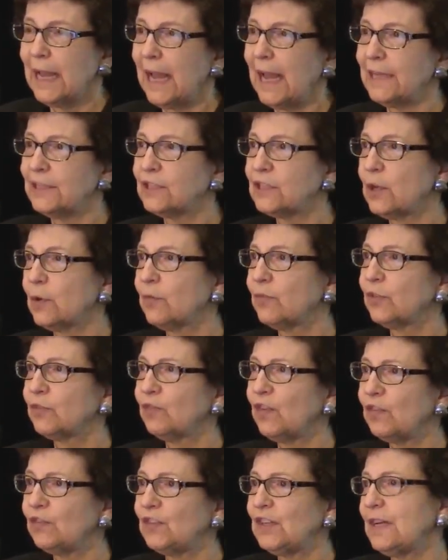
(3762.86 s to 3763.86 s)
And so
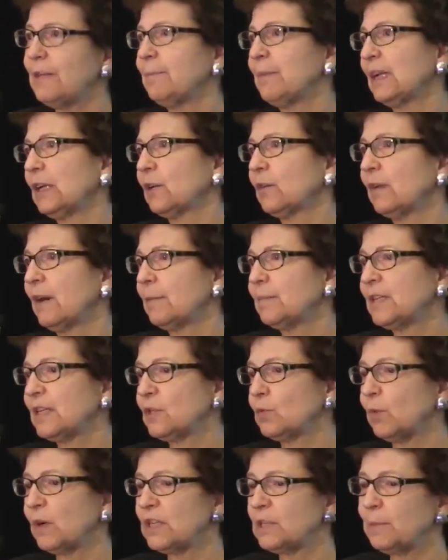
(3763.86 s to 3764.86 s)
15 milligrams
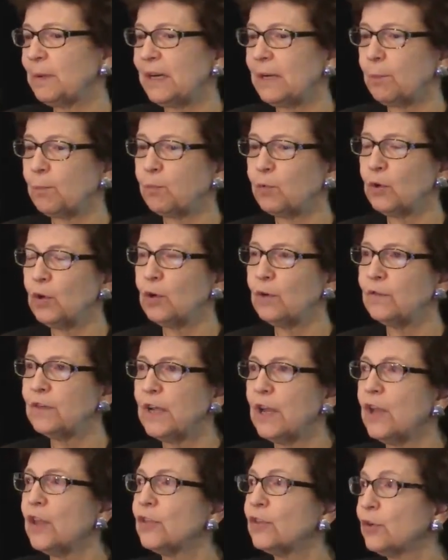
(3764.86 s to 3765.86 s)
is what's been approved,
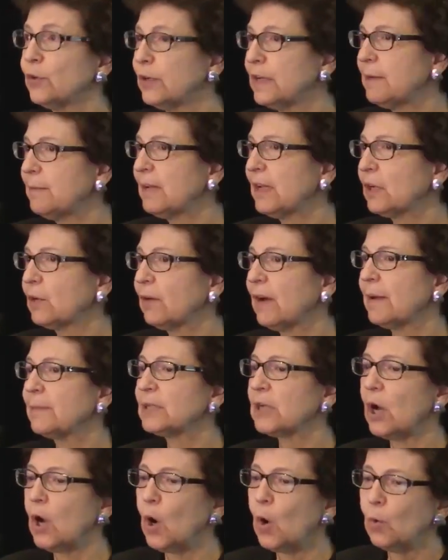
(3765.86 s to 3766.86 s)
30
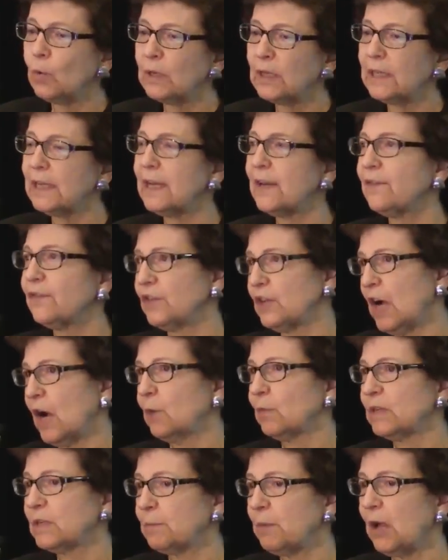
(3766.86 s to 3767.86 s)
milligrams only if
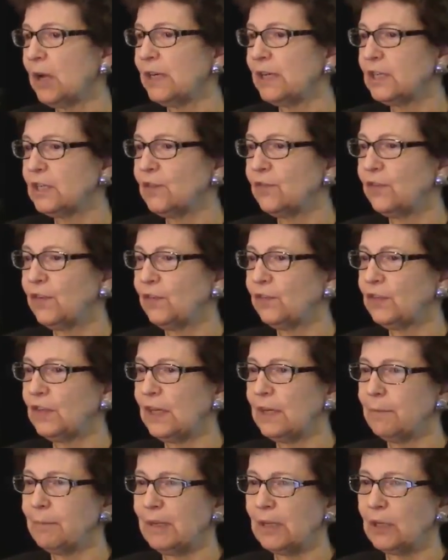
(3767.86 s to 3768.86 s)
not responding to
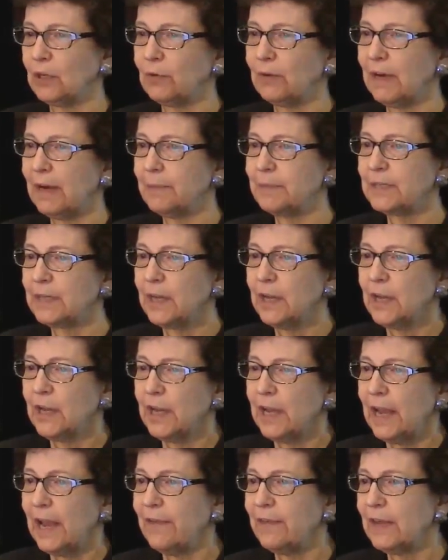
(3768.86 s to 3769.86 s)
15 milligrams.
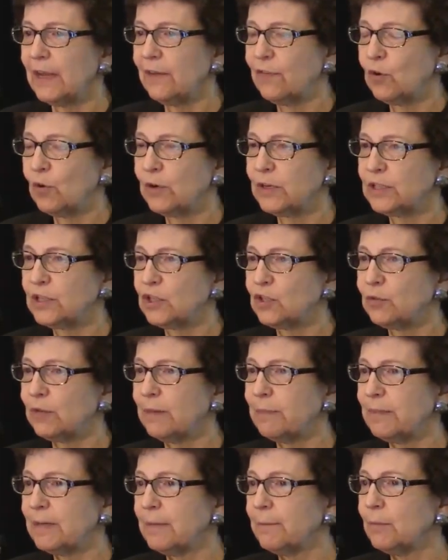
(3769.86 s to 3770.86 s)
And then, of course, the
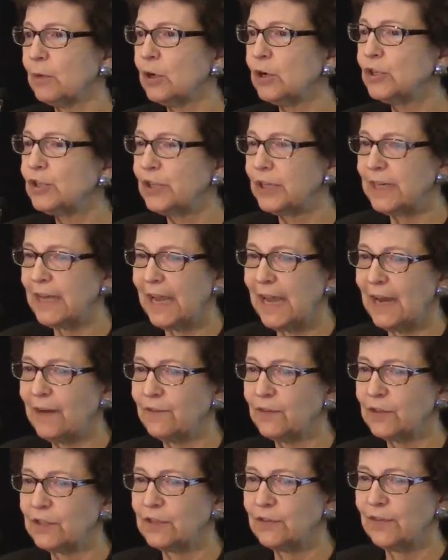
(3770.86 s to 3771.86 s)
treatment emergent
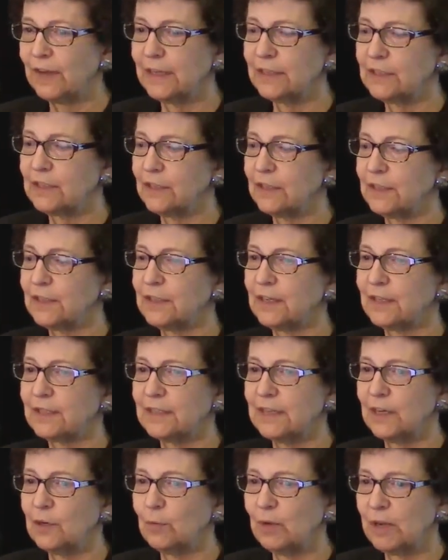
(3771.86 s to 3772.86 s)
adverse events in the
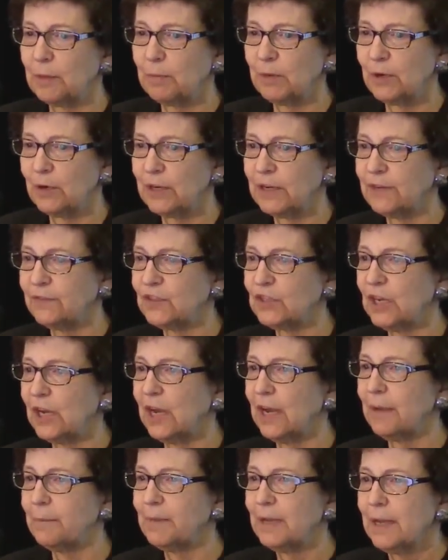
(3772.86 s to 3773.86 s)
16-week period of
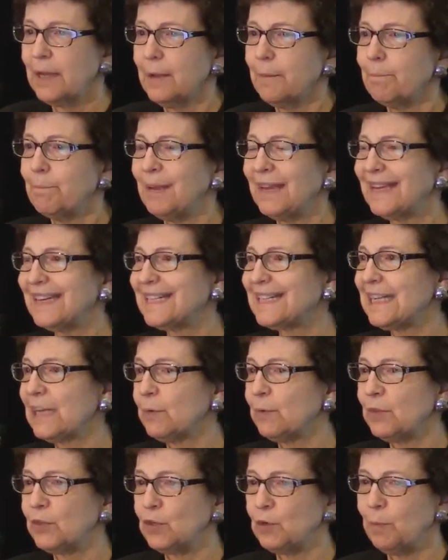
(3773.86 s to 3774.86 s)
time. Biggest thing
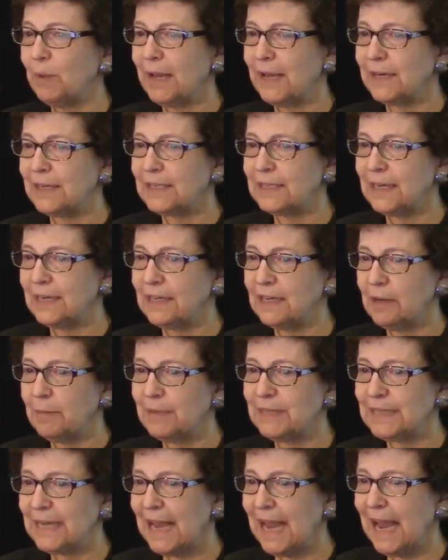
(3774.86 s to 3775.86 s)
with upadacitinib
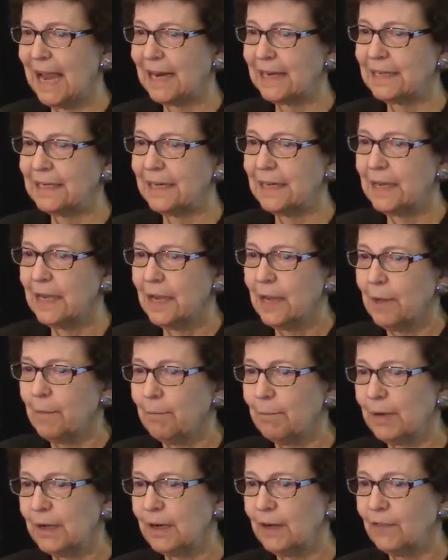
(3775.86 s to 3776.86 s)
is acne,
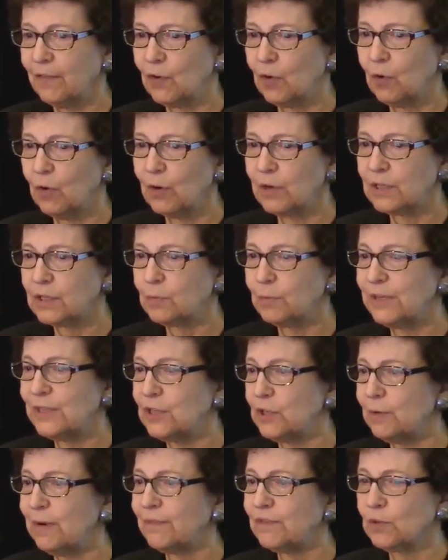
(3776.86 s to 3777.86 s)
but of course we
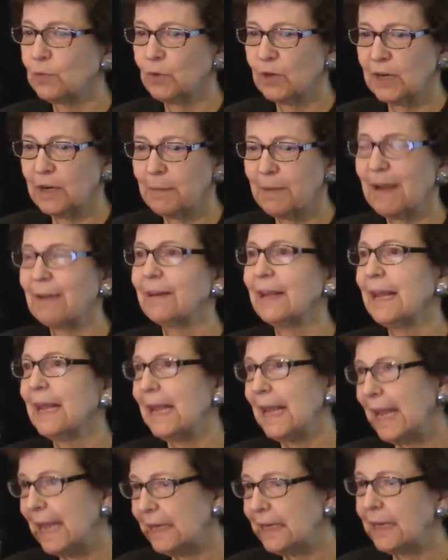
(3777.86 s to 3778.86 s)
do have to worry about
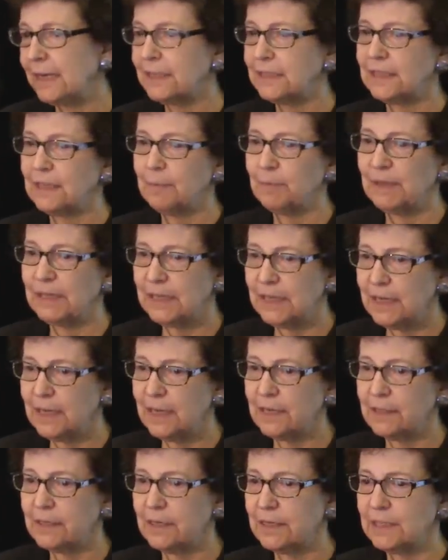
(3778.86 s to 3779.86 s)
headache,
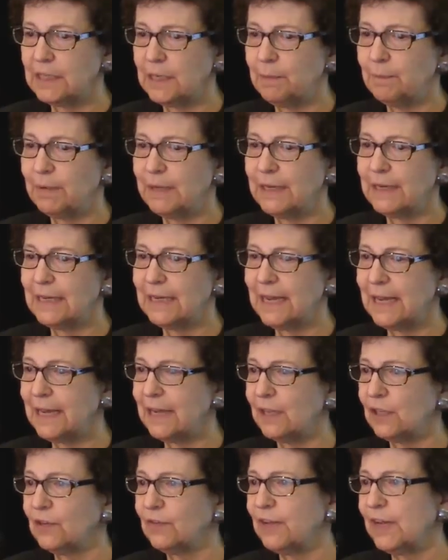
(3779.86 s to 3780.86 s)
CPK
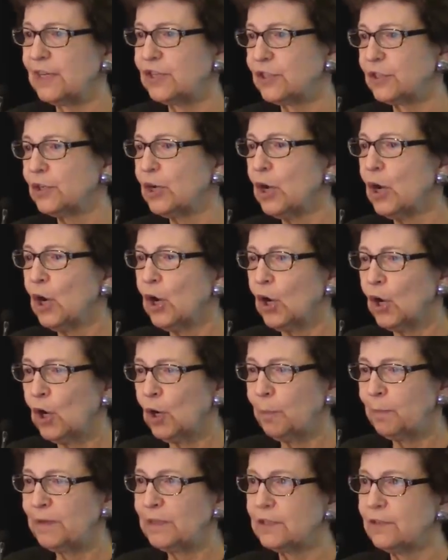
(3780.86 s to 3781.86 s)
elevation,
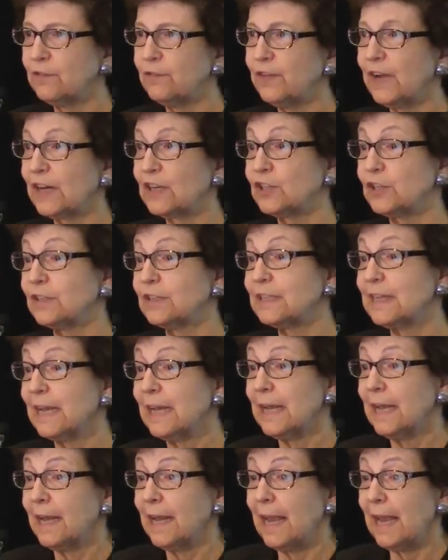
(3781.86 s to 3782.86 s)
herpes infections,
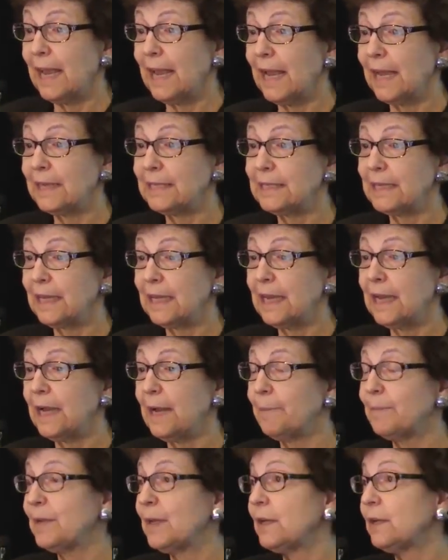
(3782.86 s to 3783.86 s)
and
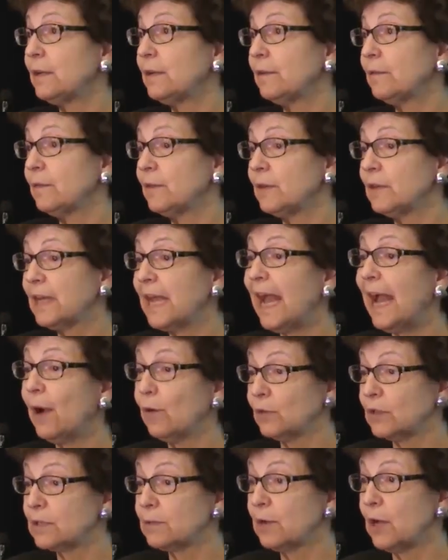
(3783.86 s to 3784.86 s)
counts